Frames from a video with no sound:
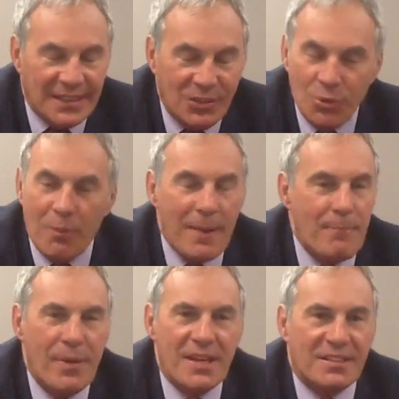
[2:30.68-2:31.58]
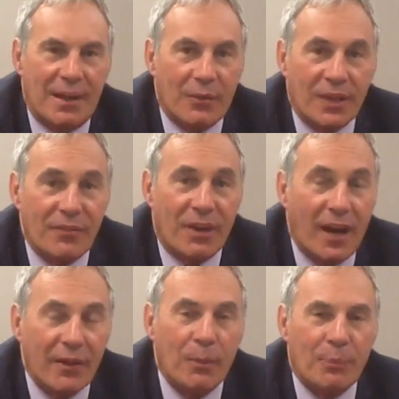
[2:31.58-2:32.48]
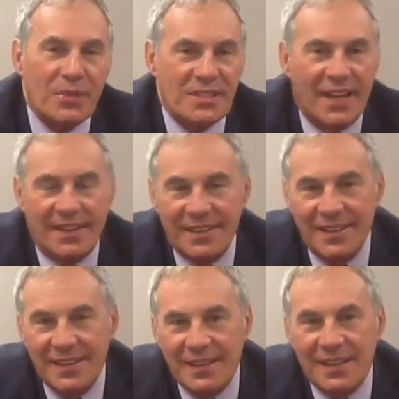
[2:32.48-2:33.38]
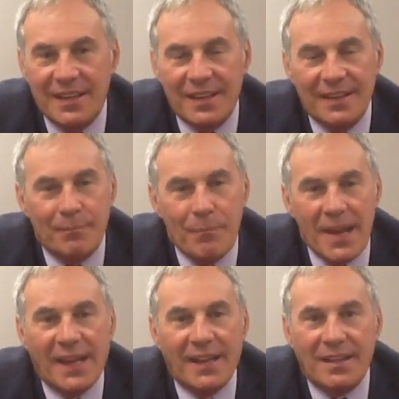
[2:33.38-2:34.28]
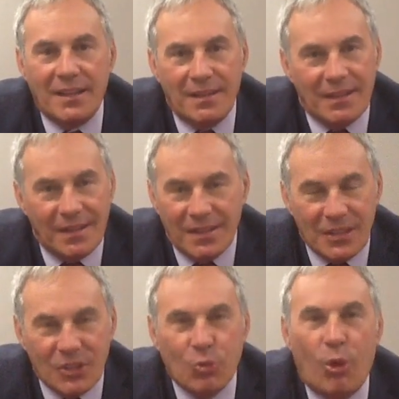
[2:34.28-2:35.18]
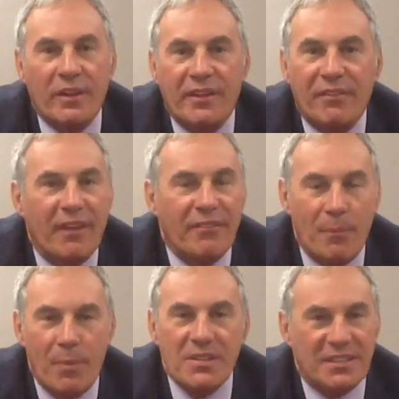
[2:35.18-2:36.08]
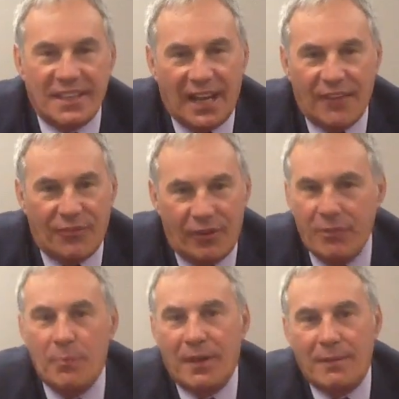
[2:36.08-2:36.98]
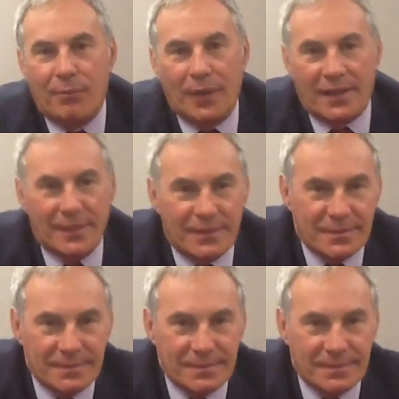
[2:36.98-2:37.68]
do my best. I will give you 100% and make it your quality of life the best I can for everybody in Pointe Claire.